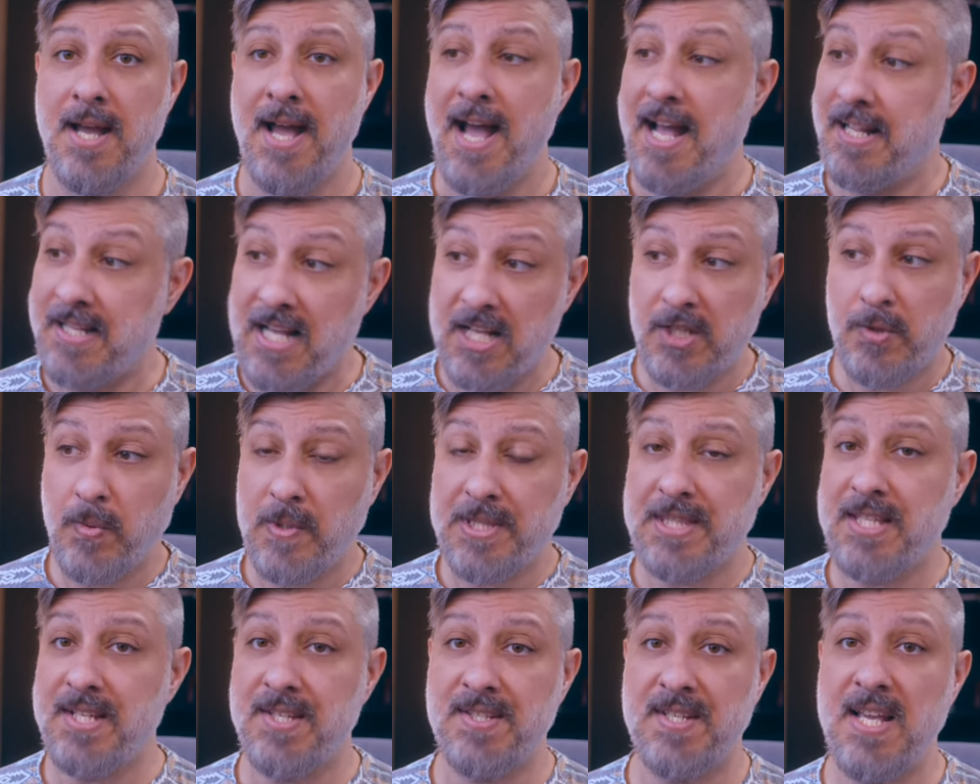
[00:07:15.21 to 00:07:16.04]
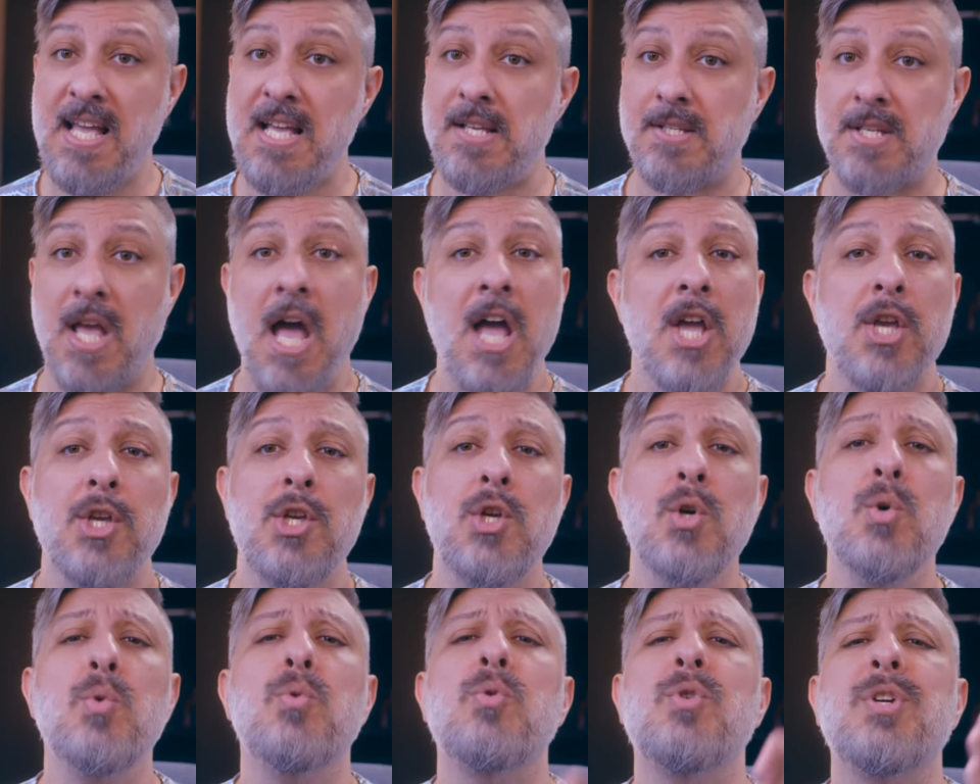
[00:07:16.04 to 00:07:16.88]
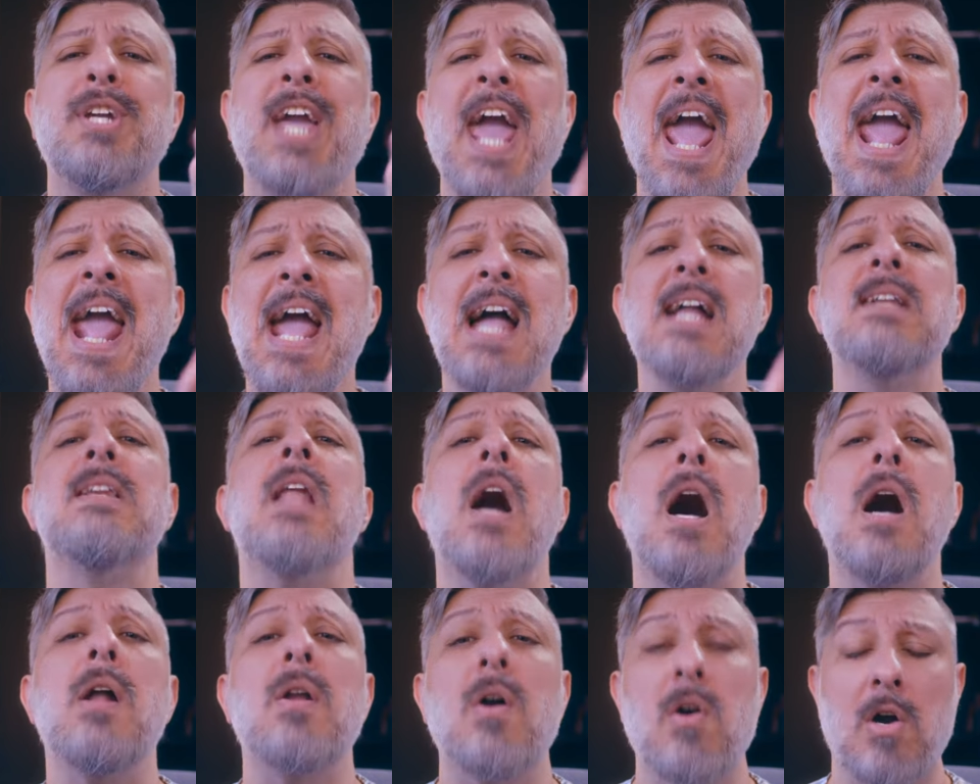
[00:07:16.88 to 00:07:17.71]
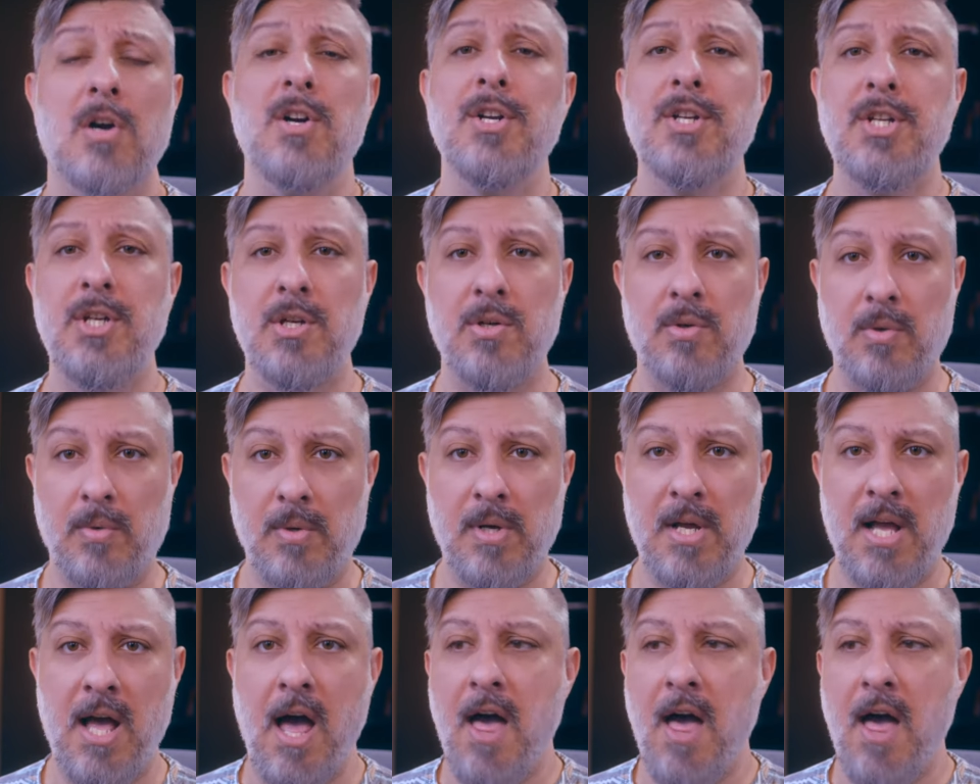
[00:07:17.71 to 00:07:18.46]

And that's what this is. You cannot argue